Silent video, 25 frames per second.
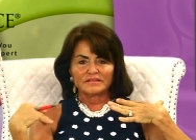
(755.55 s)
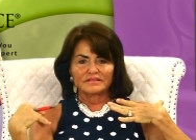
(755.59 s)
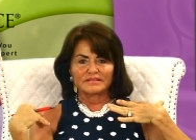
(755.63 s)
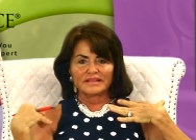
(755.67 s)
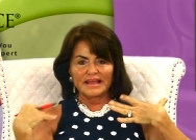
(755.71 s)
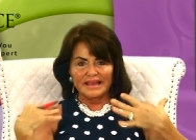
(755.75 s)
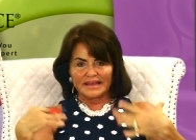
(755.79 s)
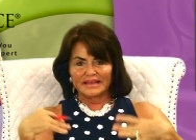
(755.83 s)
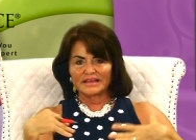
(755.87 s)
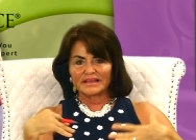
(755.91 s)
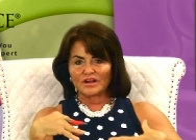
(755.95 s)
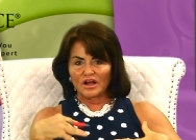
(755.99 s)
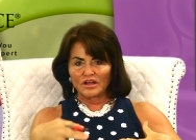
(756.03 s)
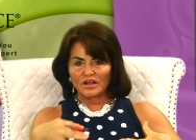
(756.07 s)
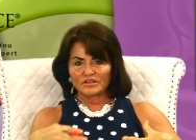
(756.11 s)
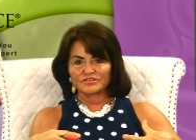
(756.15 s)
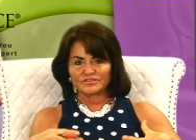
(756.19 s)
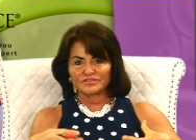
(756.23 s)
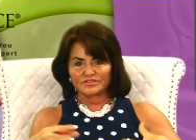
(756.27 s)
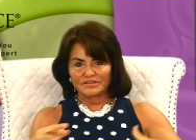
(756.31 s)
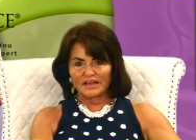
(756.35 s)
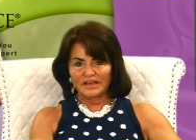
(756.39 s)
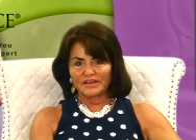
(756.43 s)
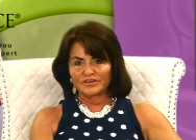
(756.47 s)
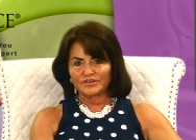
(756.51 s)
They can
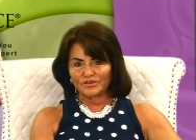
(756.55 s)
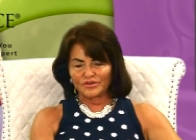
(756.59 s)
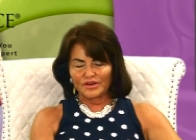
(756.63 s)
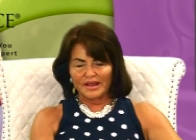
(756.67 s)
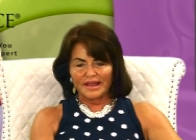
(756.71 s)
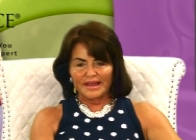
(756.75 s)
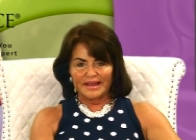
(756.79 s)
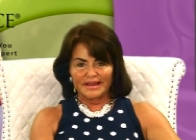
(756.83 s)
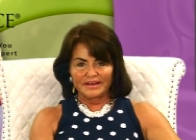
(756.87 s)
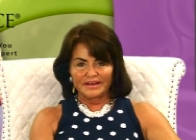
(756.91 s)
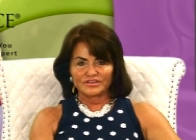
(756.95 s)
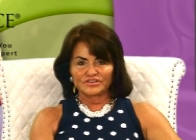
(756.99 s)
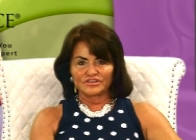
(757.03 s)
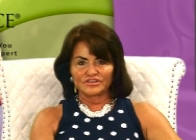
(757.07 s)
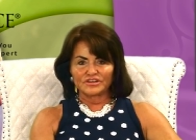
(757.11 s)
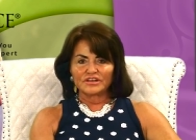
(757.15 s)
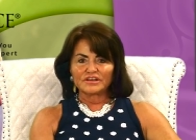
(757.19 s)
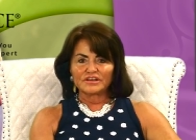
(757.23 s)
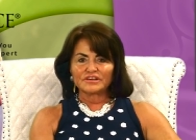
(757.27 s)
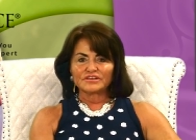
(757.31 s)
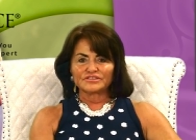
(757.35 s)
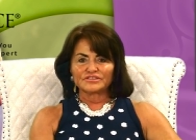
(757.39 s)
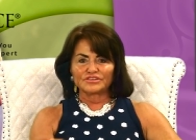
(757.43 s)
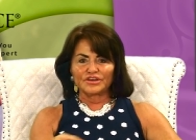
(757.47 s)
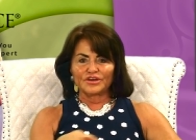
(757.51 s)
also tell your age.
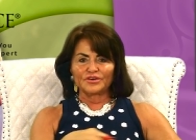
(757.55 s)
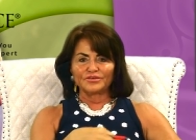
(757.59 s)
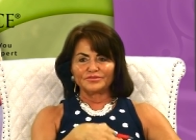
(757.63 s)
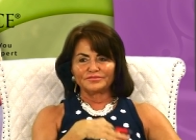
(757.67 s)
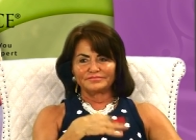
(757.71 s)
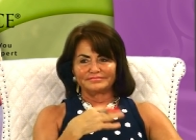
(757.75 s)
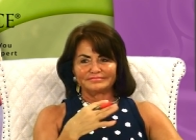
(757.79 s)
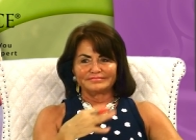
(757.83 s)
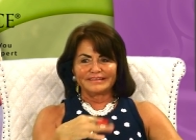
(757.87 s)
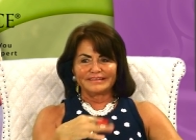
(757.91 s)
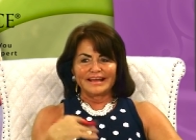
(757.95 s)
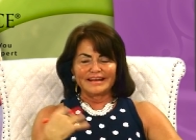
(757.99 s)
So,